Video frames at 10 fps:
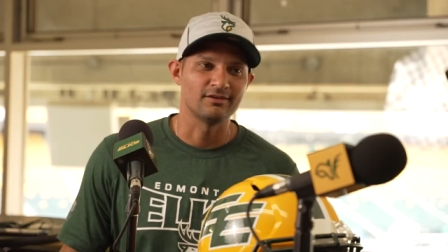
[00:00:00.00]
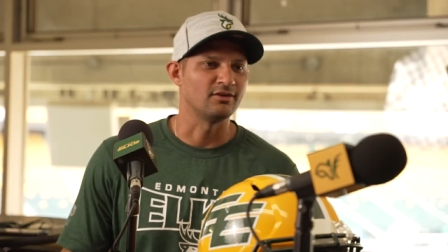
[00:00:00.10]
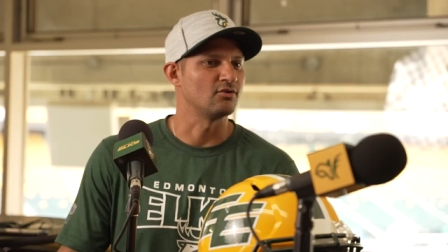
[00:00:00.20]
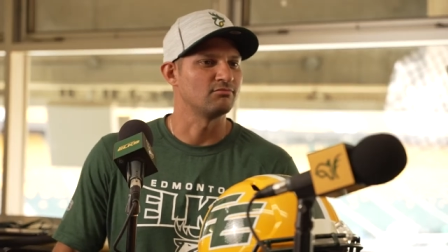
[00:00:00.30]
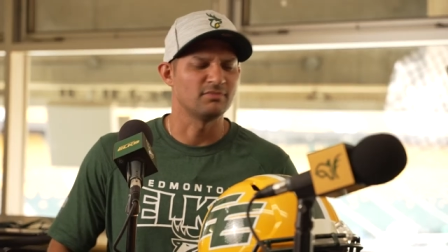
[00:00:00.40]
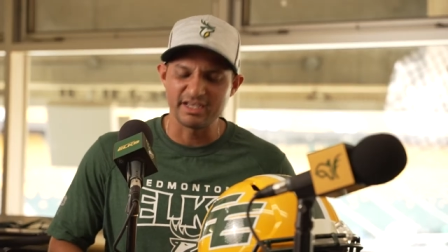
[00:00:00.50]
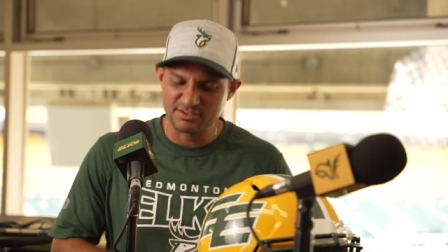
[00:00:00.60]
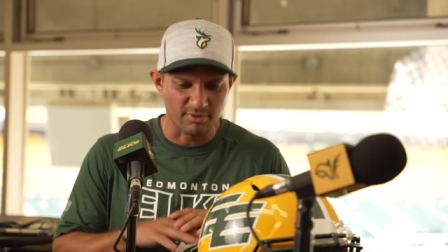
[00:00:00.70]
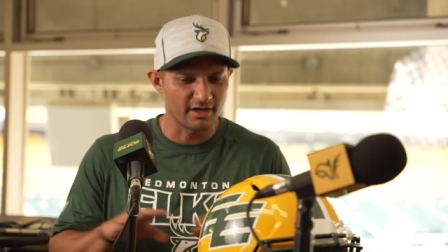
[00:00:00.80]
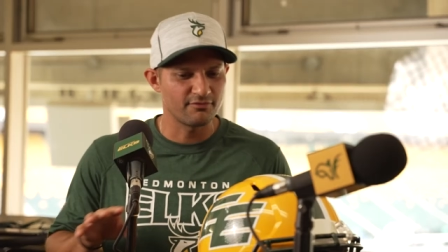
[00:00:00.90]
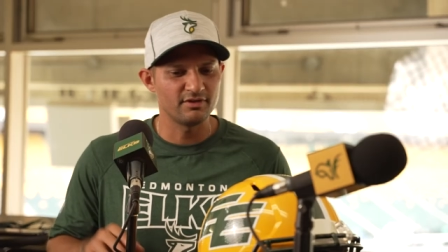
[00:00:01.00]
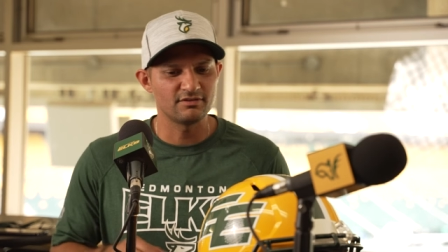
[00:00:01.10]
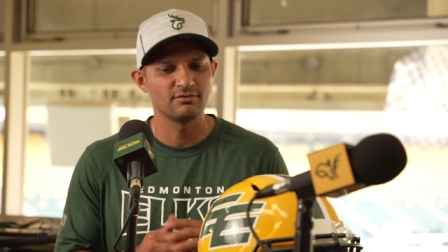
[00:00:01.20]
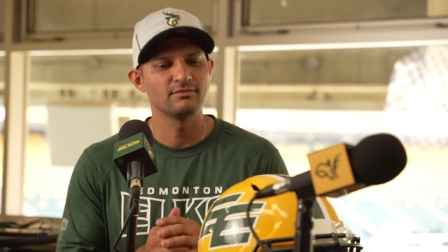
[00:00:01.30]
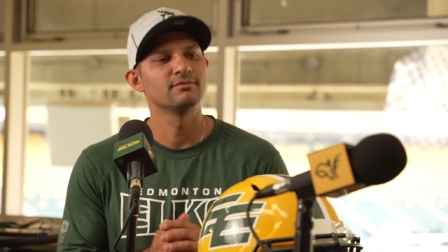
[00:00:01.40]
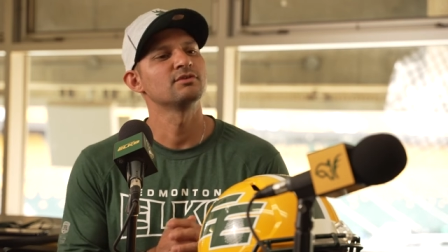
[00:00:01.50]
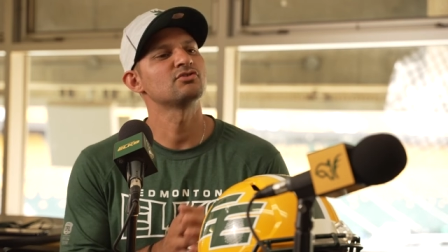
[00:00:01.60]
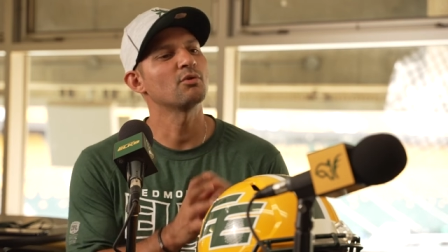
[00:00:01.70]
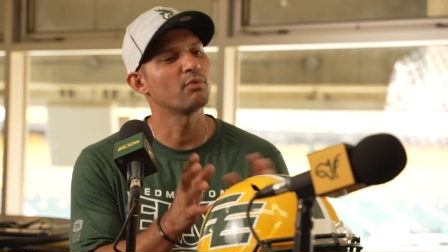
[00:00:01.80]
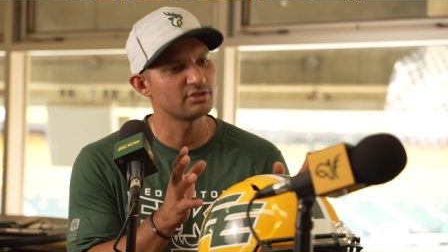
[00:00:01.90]
You know, nice breakfast.
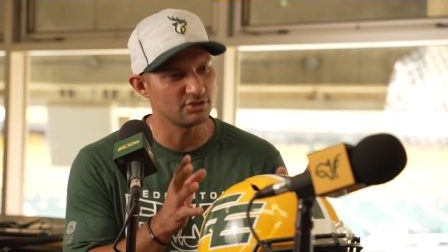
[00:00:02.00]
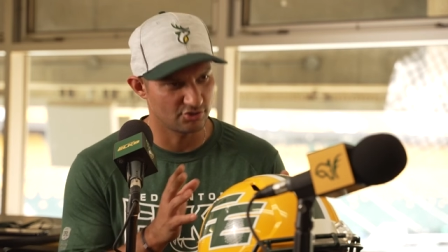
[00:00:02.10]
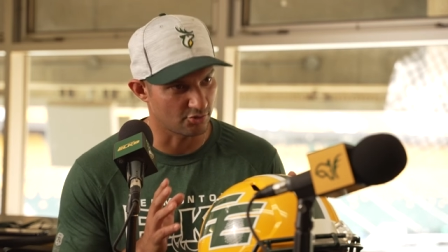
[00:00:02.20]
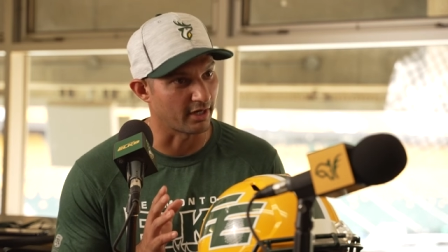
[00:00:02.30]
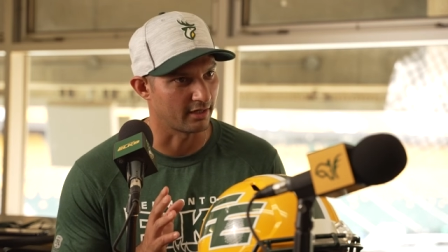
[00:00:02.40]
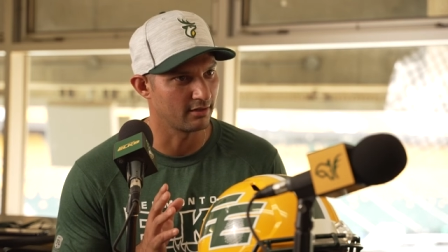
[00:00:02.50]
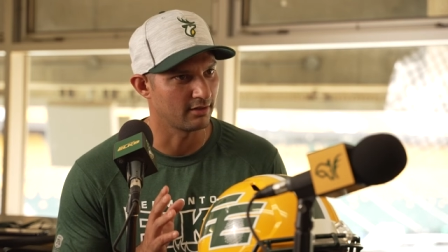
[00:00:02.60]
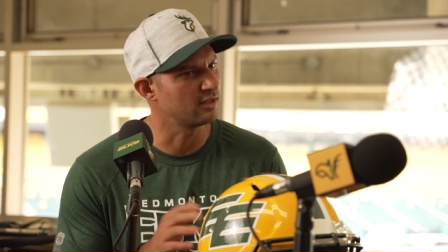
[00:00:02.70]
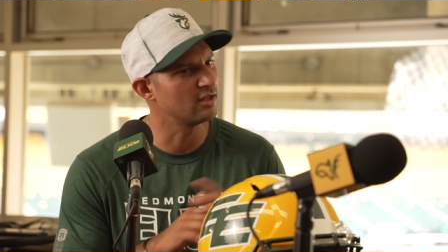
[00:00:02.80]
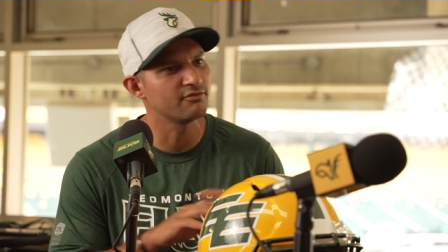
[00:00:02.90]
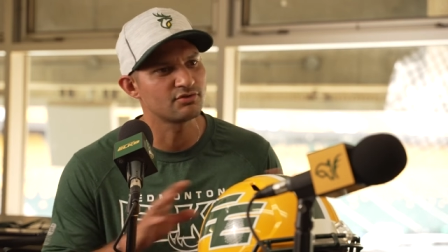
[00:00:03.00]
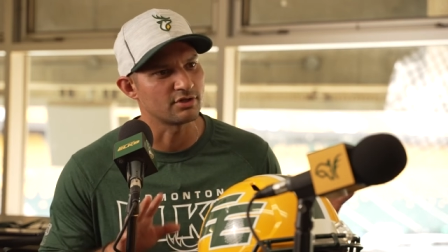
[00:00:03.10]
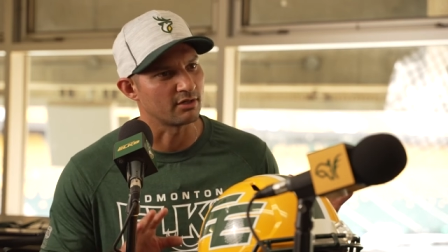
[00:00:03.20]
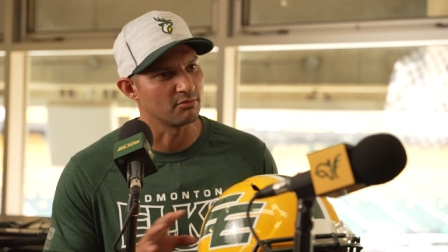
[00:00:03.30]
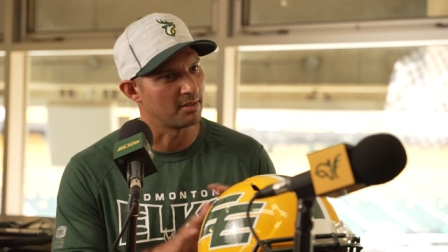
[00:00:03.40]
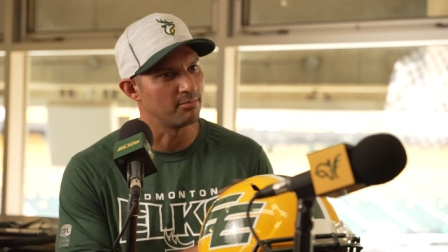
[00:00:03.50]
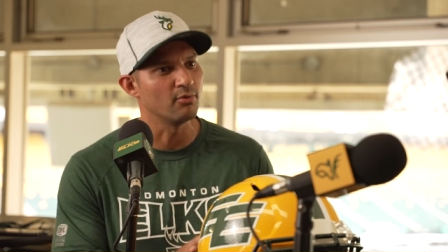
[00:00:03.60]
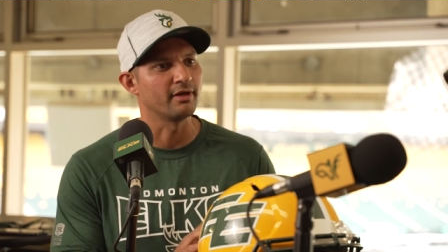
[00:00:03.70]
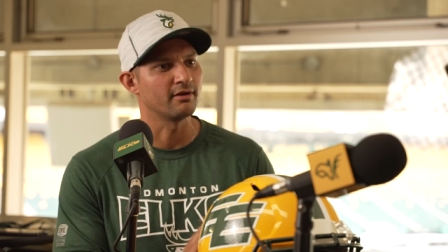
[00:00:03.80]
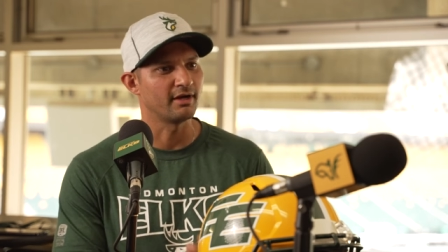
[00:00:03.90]
Start watching Shrek. I love Shrek with my
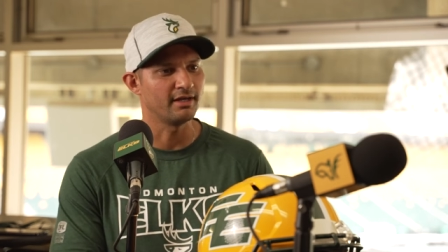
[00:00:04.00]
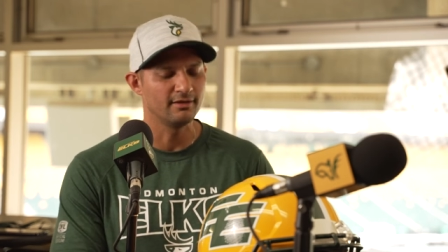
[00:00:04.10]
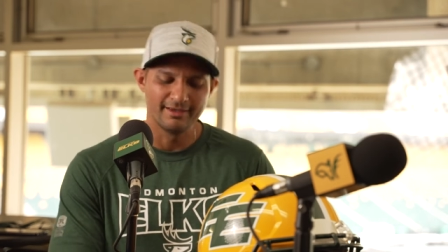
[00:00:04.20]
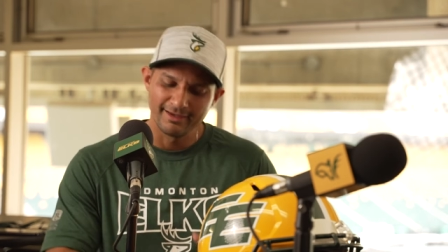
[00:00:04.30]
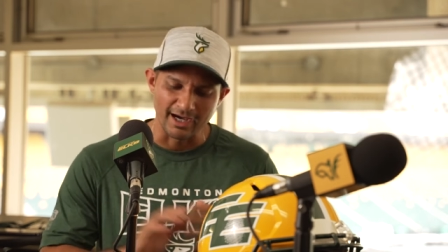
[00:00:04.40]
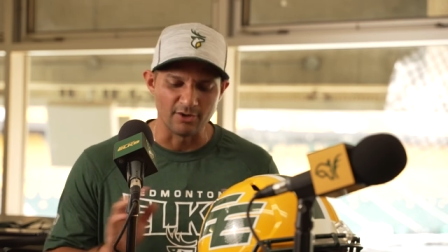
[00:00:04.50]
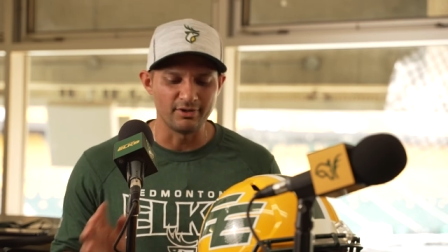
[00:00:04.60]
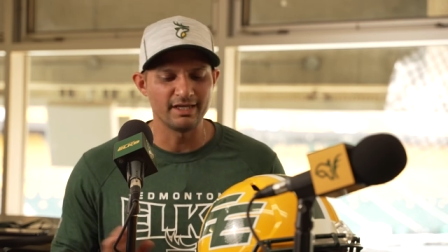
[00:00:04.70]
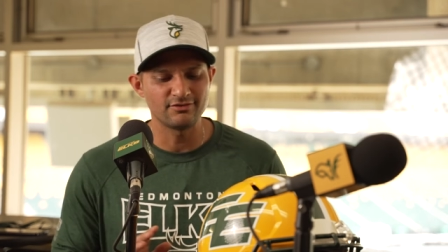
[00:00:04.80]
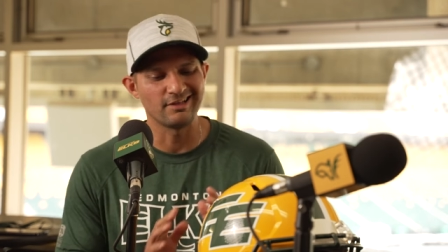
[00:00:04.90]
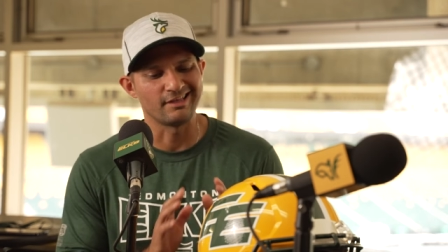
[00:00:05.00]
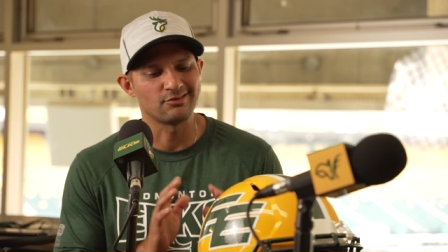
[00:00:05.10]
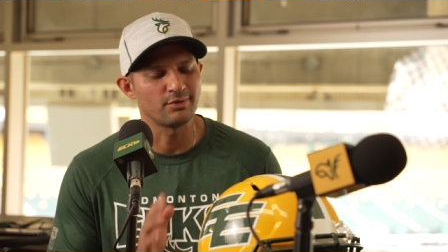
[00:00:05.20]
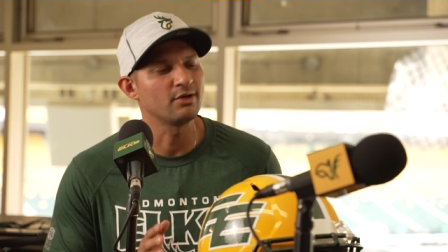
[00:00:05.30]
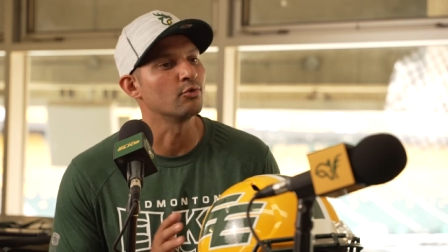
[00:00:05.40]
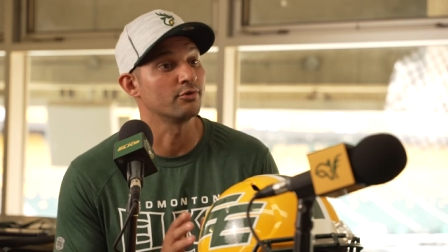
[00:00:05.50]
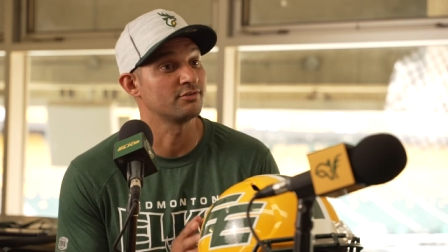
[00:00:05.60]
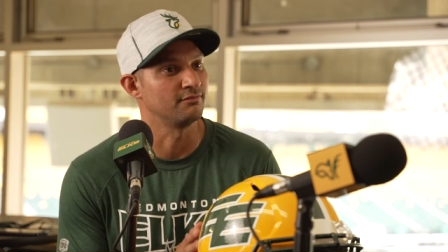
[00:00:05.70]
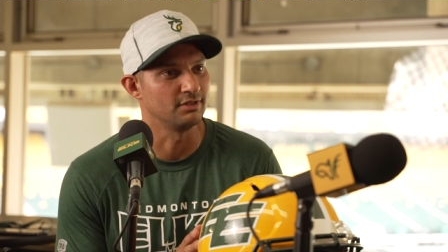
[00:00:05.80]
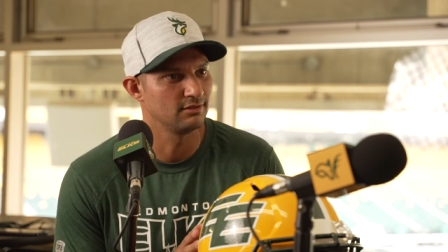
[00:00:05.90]
boy, right? I only get to like
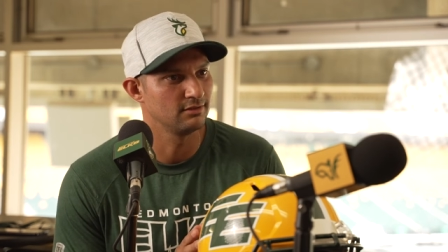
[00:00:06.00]
3/4 of it.